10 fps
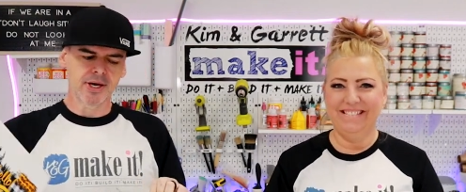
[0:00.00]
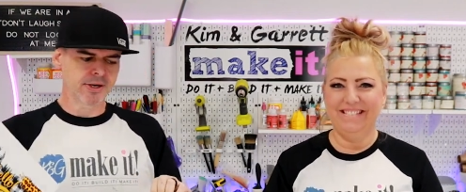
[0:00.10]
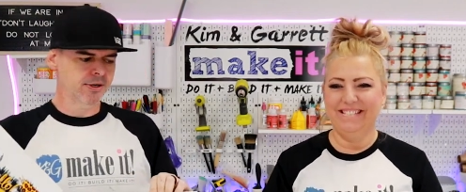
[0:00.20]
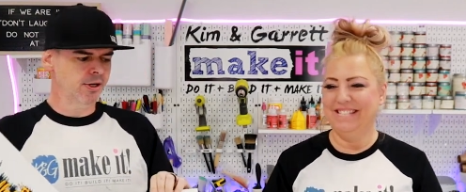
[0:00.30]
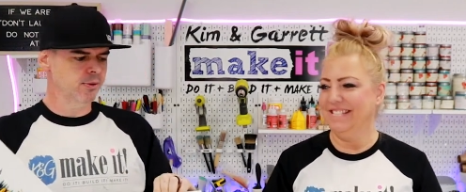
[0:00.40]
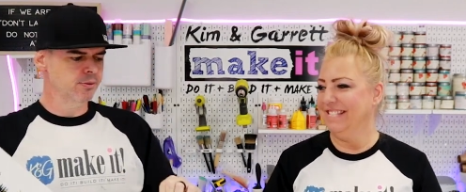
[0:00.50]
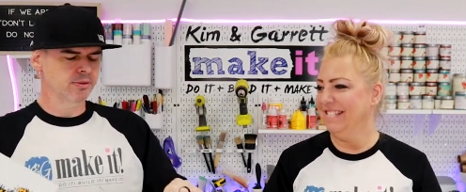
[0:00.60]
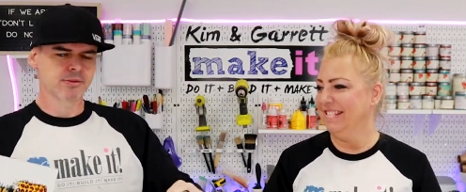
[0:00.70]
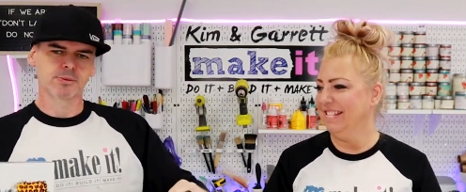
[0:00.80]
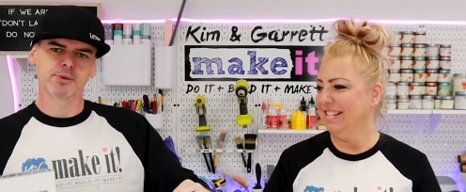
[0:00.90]
Speaker 1: I don't
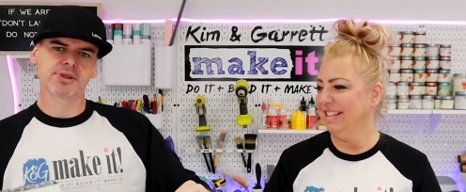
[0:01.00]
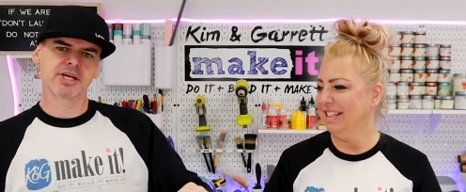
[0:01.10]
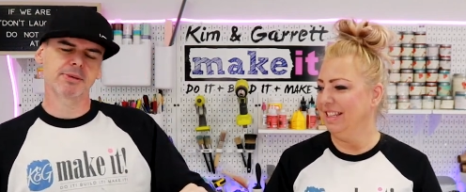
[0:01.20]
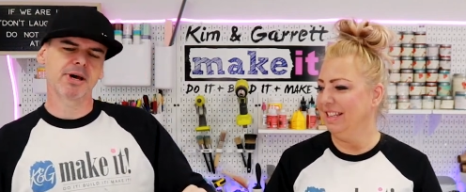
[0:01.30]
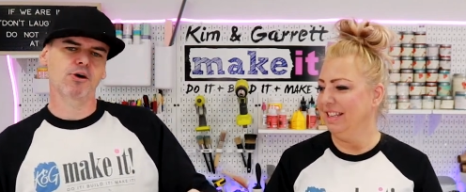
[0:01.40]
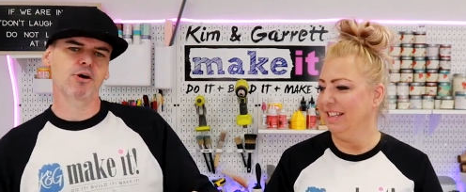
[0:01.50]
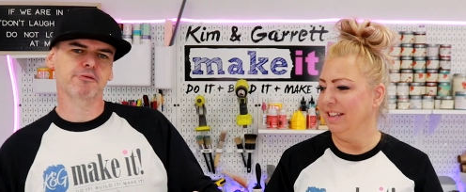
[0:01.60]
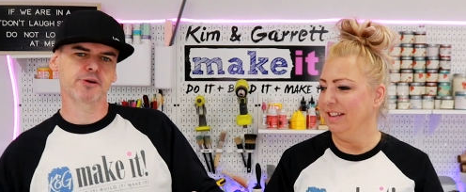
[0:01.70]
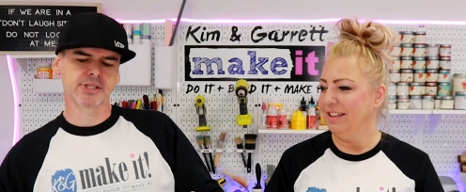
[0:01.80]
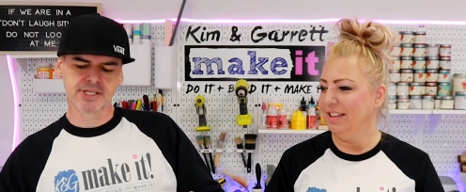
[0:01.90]
know. We're thinking about
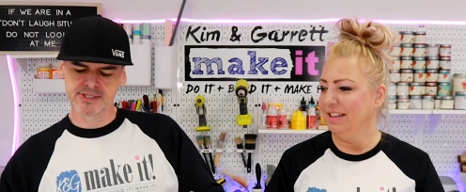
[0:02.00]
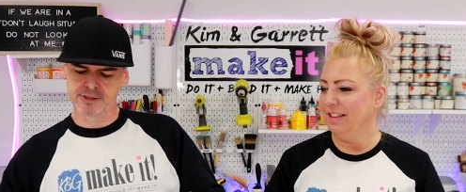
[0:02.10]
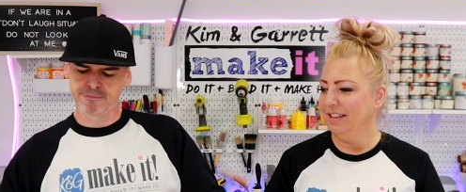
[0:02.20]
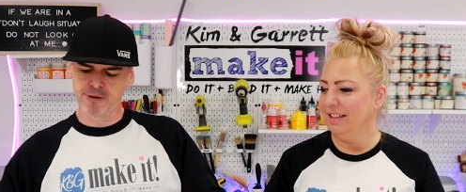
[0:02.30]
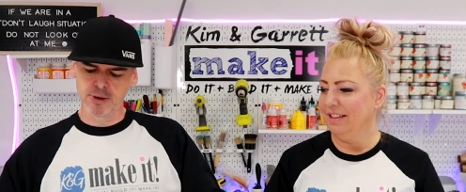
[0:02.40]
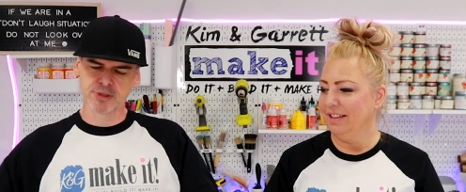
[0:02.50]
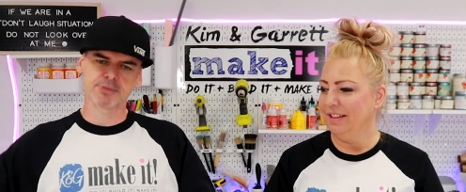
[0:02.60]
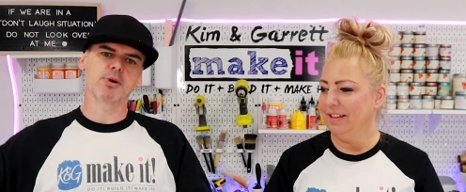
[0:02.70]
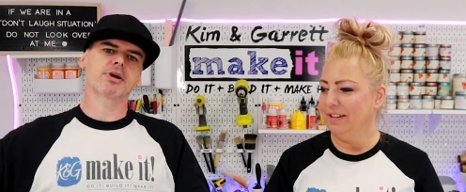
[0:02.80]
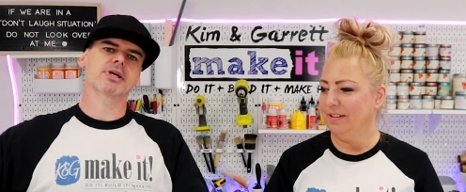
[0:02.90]
offering these at the
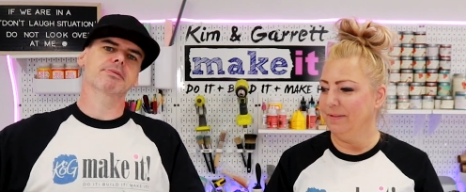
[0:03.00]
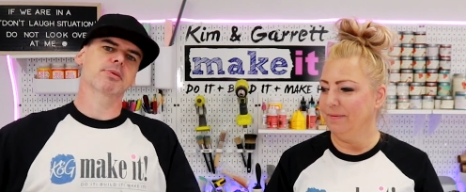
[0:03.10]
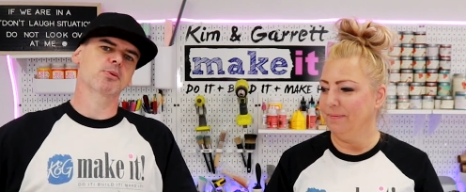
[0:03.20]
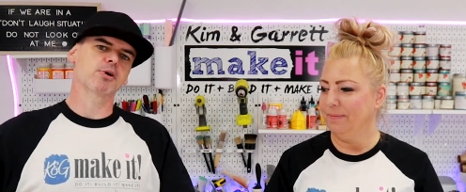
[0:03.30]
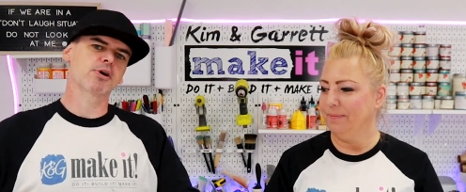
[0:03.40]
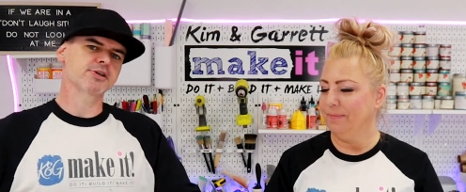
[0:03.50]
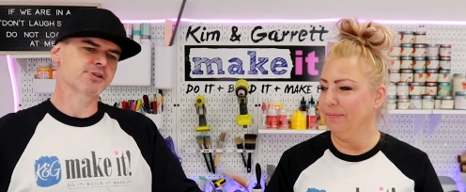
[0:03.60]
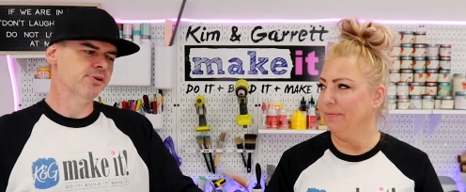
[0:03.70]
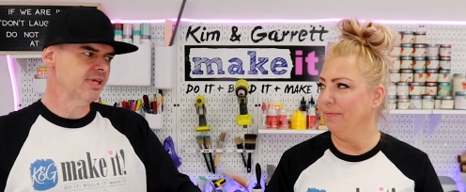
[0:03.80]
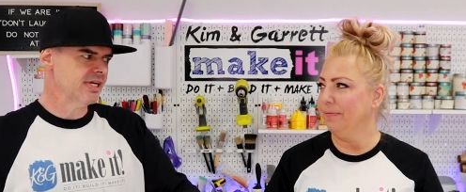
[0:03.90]
farmer's market, but we're
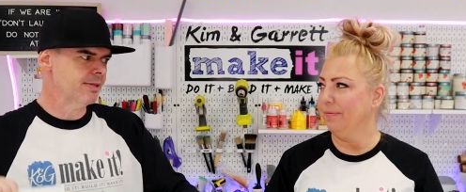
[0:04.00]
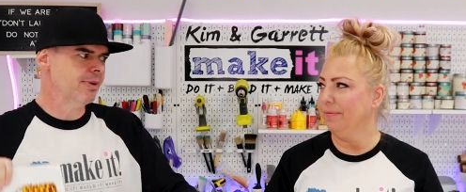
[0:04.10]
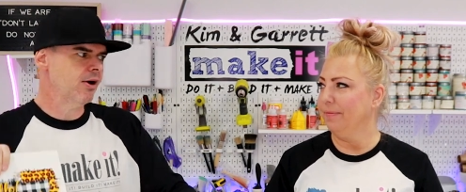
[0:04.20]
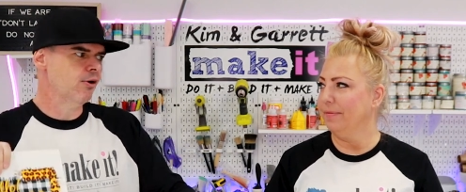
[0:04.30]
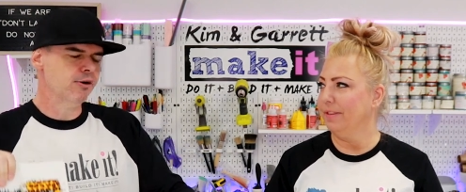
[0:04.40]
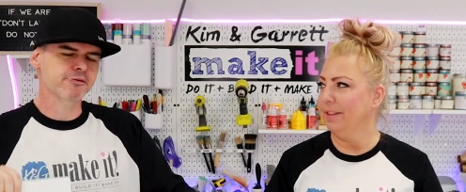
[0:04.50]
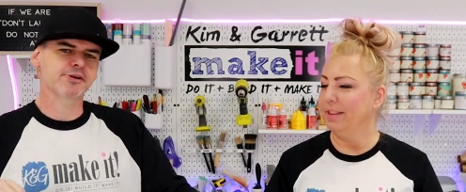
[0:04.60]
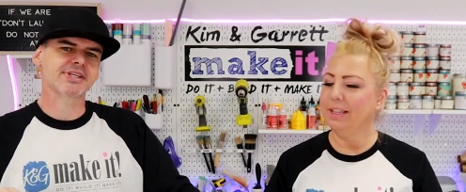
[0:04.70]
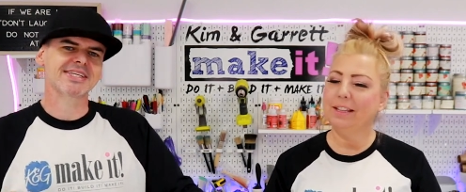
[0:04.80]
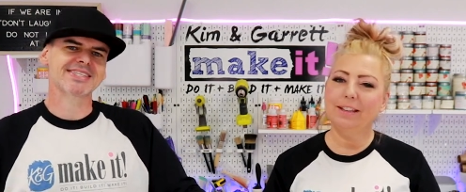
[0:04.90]
also thinking about
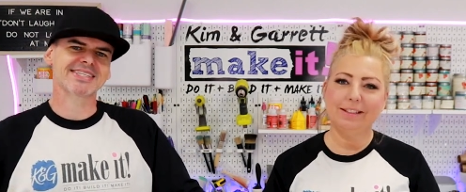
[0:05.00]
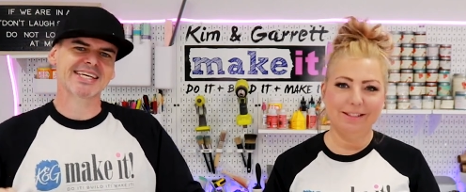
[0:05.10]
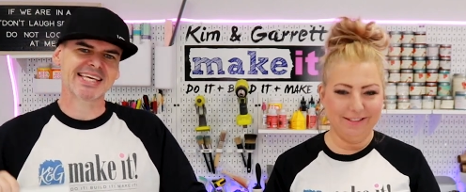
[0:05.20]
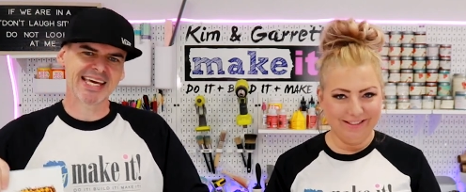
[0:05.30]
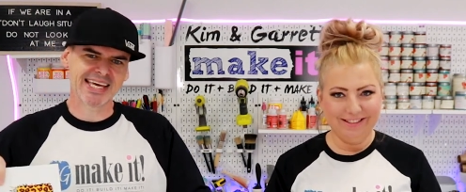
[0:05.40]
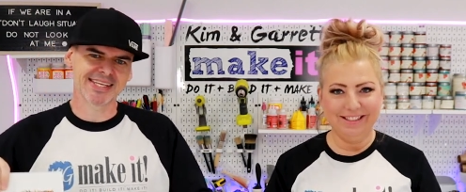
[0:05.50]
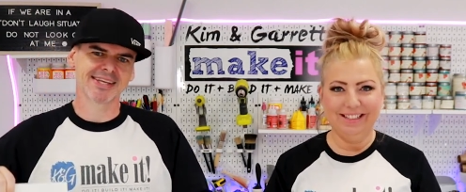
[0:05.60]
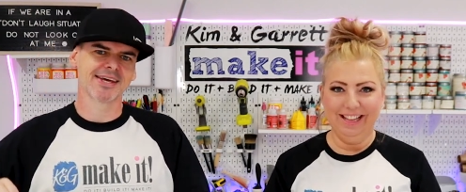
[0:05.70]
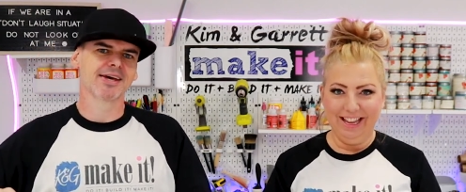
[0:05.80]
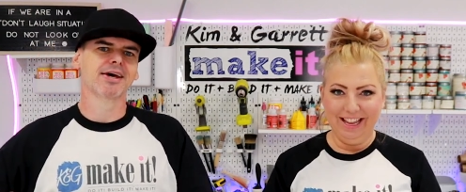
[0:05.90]
offering these as a
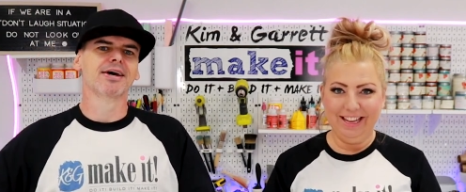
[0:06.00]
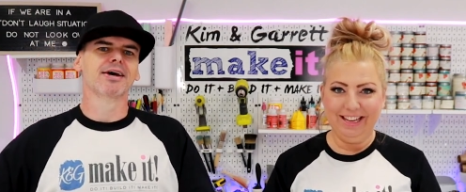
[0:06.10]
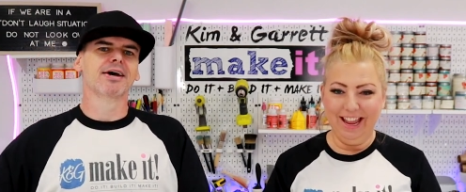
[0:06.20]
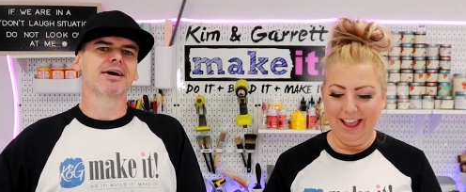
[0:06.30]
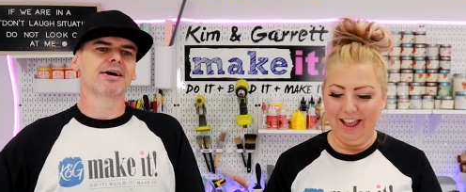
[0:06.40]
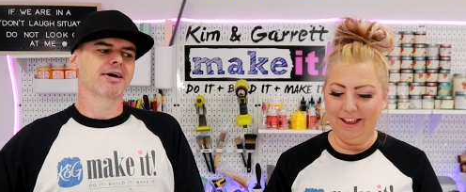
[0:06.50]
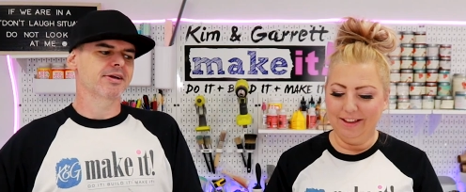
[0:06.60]
kit. Yeah.